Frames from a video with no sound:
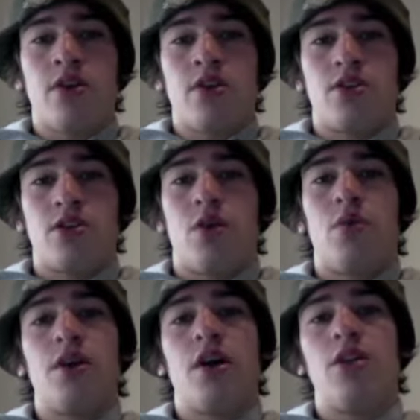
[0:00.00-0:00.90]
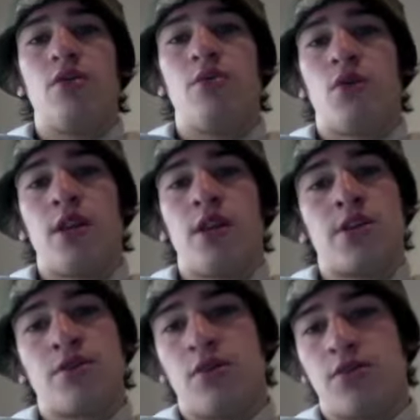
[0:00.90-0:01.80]
So, we all know more or less
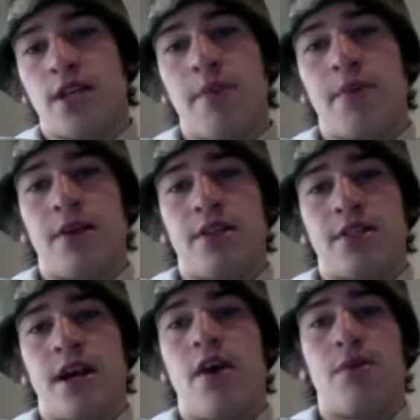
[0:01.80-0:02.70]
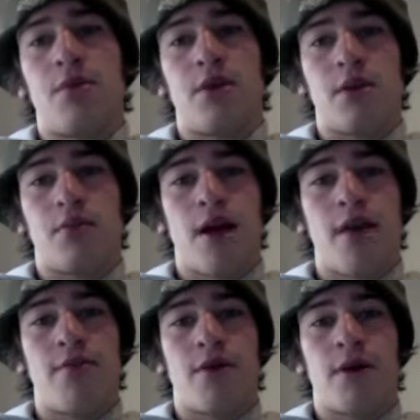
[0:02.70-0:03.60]
what OSAP is and how everyone can apply
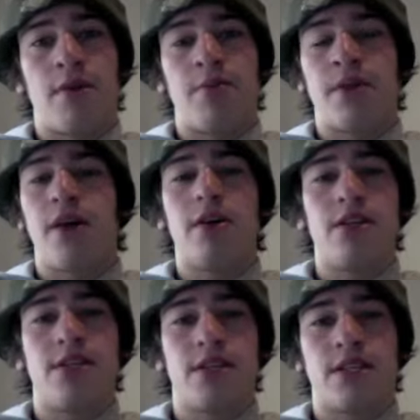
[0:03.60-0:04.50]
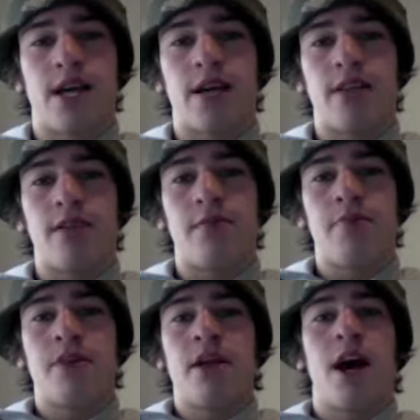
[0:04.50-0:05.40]
for it, but how good is it exactly?
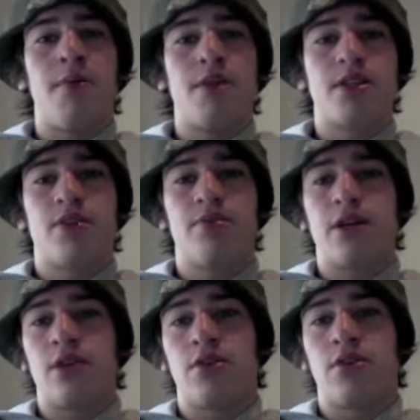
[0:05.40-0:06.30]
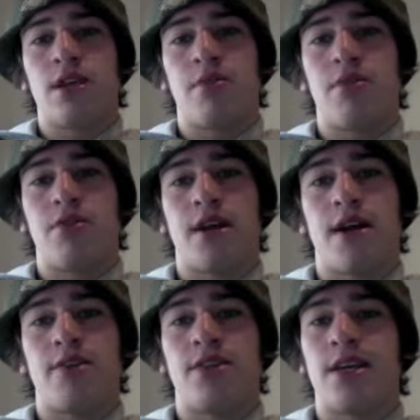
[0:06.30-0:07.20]
I myself, being an OSAP user,
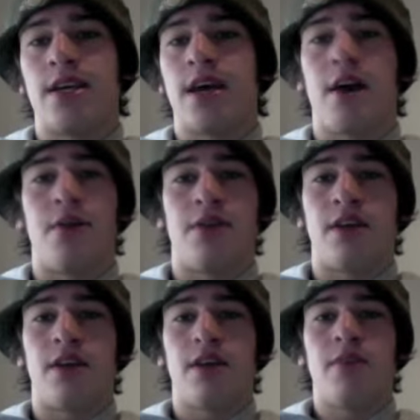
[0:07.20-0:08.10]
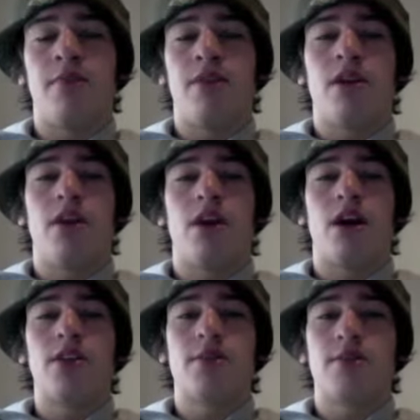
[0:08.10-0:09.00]
have to say I don't like it. The
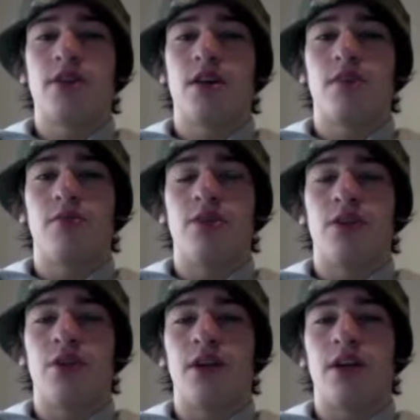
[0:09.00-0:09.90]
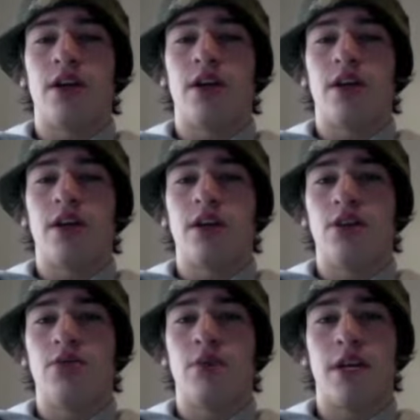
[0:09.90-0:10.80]
concept of the government loaning
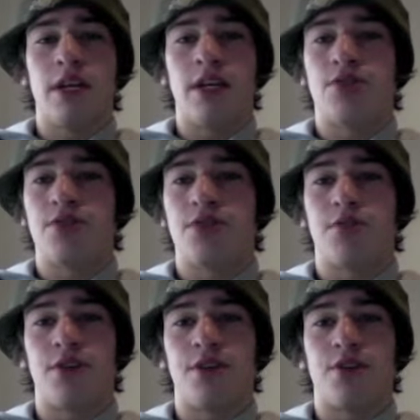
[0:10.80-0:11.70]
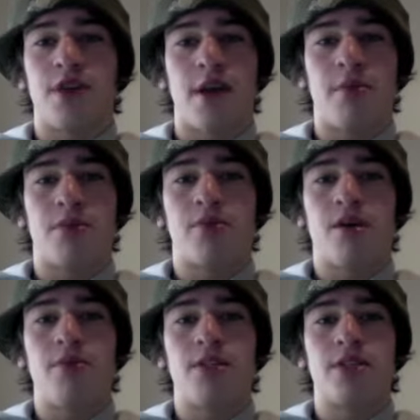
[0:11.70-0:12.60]
you money interest-free is great, but the
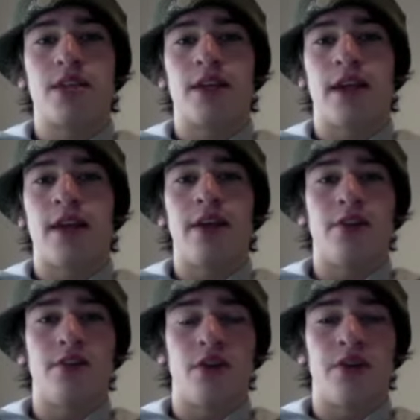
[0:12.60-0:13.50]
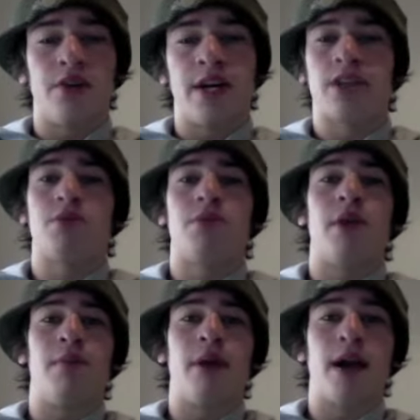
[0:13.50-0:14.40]
problem is that like any other loan, it has to be paid back